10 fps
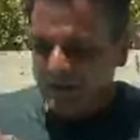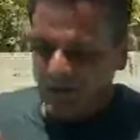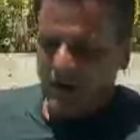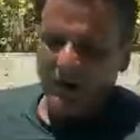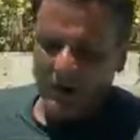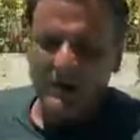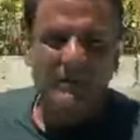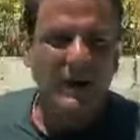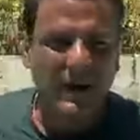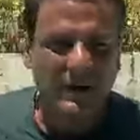for
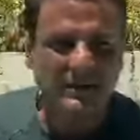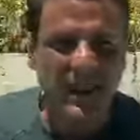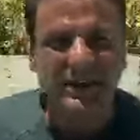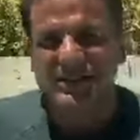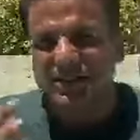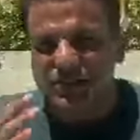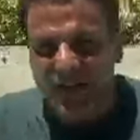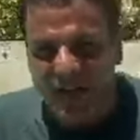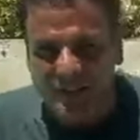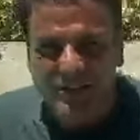my exit
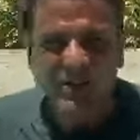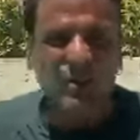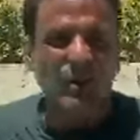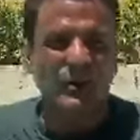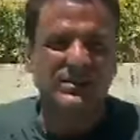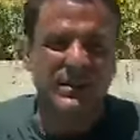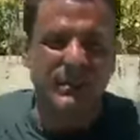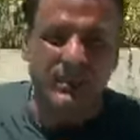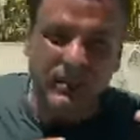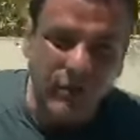strategy course
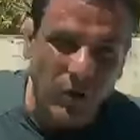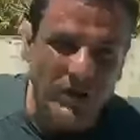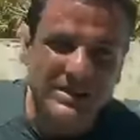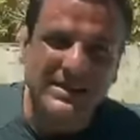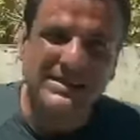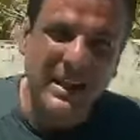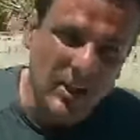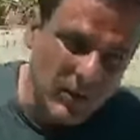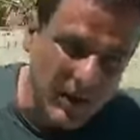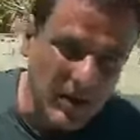and my performance
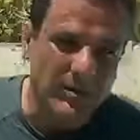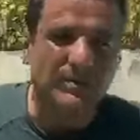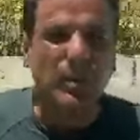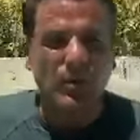accelerator